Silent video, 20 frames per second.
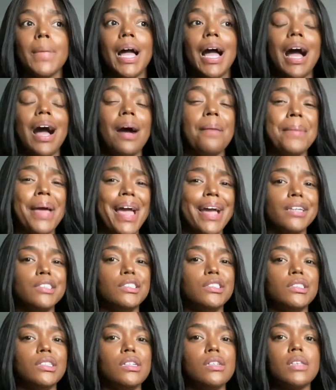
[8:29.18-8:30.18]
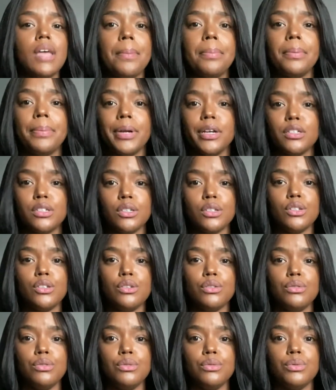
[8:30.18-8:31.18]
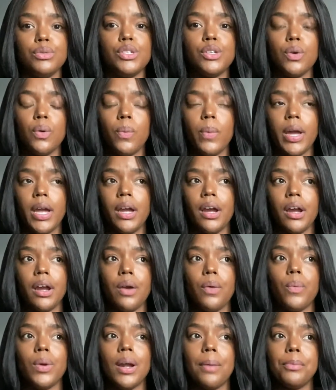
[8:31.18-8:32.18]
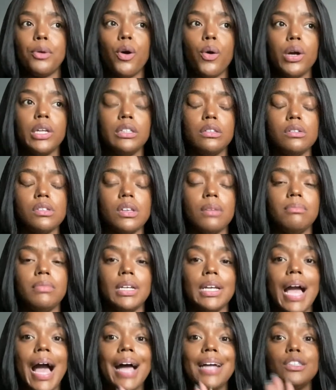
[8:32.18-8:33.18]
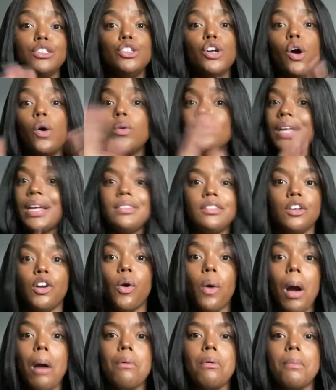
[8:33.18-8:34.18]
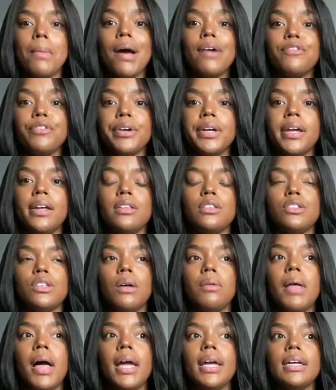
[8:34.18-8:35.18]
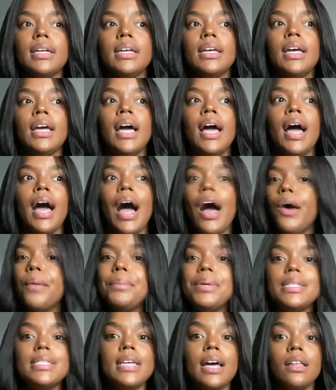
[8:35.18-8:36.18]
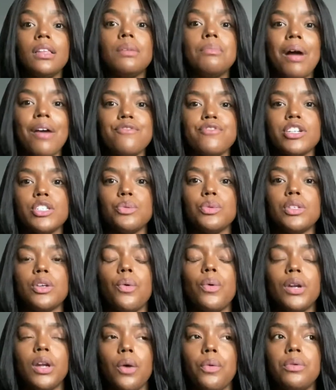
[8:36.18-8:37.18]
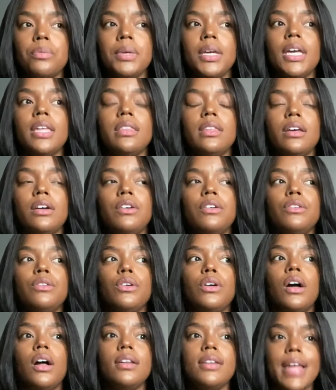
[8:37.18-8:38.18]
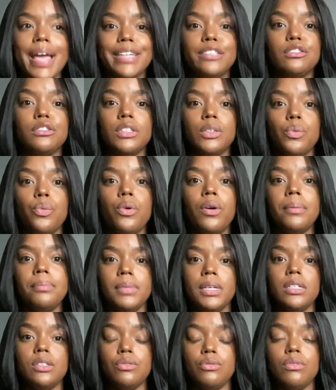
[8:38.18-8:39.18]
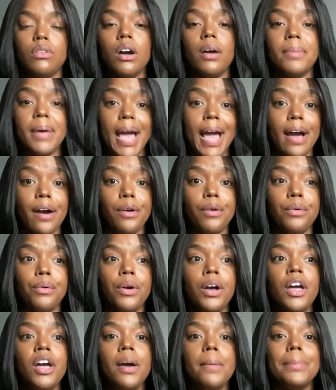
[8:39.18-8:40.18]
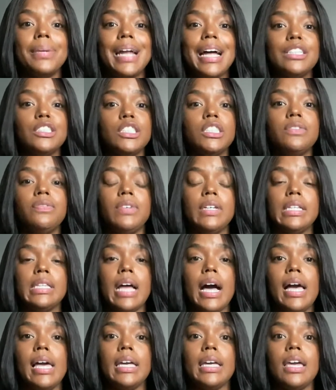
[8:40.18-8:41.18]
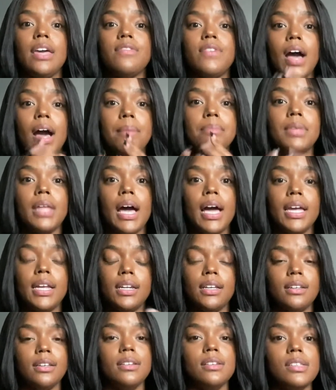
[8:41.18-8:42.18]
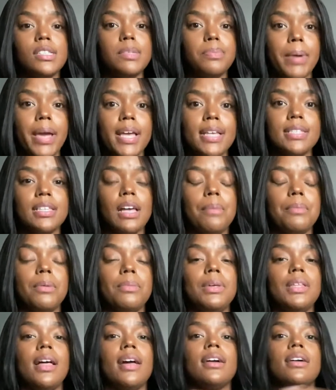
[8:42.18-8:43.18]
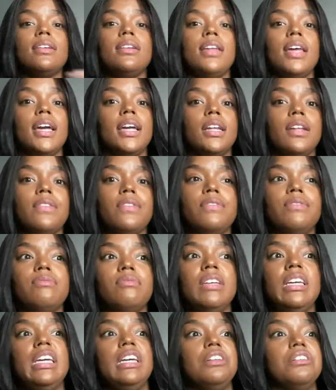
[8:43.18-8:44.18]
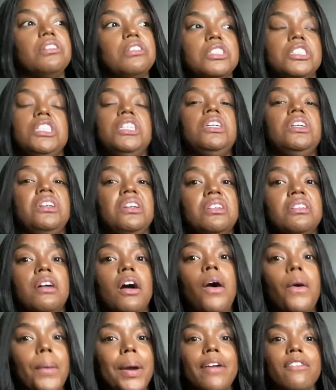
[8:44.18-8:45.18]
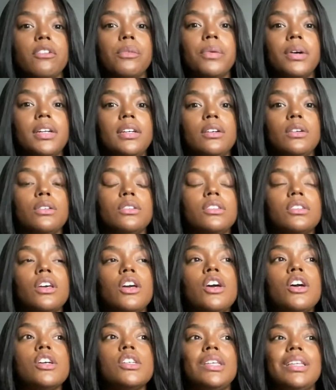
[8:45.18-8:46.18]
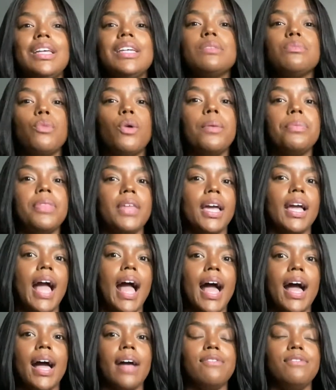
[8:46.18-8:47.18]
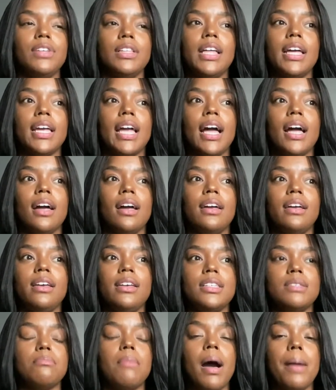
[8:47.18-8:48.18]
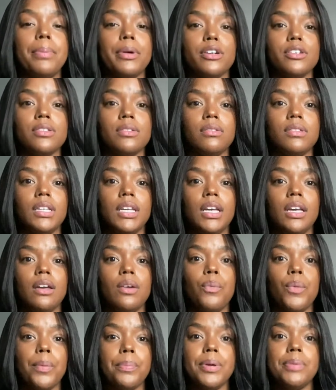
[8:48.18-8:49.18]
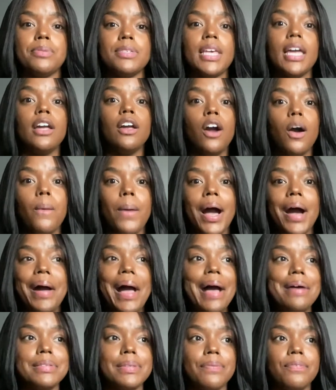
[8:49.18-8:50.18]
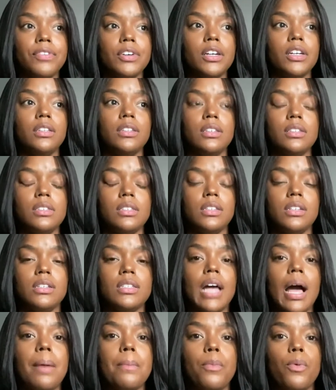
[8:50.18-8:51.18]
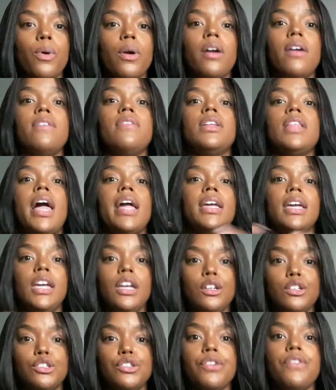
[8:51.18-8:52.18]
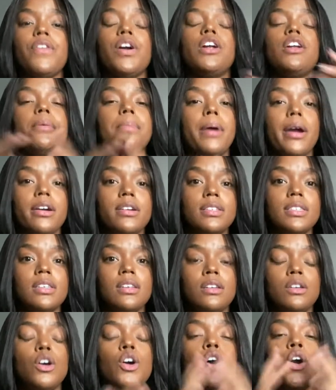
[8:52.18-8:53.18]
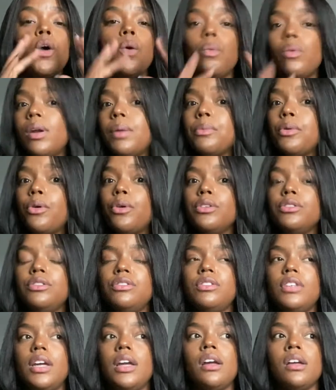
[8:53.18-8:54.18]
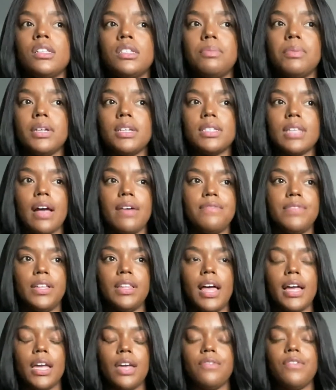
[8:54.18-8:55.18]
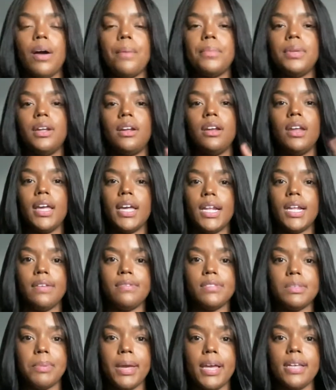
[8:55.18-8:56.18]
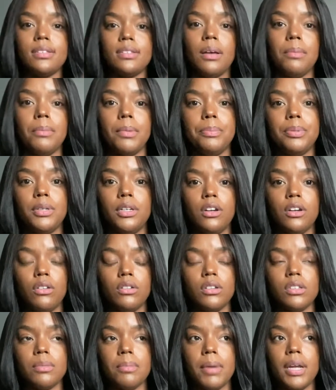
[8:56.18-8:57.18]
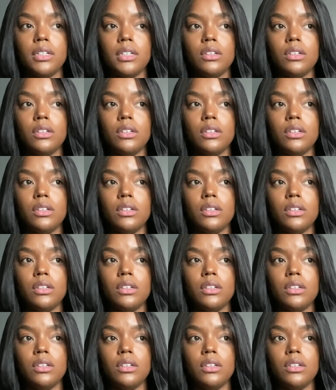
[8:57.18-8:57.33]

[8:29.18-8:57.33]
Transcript: I'm actually the type of person to where when I'm going through something, I don't like to go out with my friends. So like, I'll be telling my friends what's going on with me, and they'll naturally want me to come out. But I just feel like if I'm not in a good space, I'm gonna be like a negative energy on everyone else. So that's one thing I feel like is my personal thing. What people say, go out, have some fun, this and this. I'm more of a like introverted person when I'm going through things, because I feel like if I'm in a negative space, I'm gonna put it on to somebody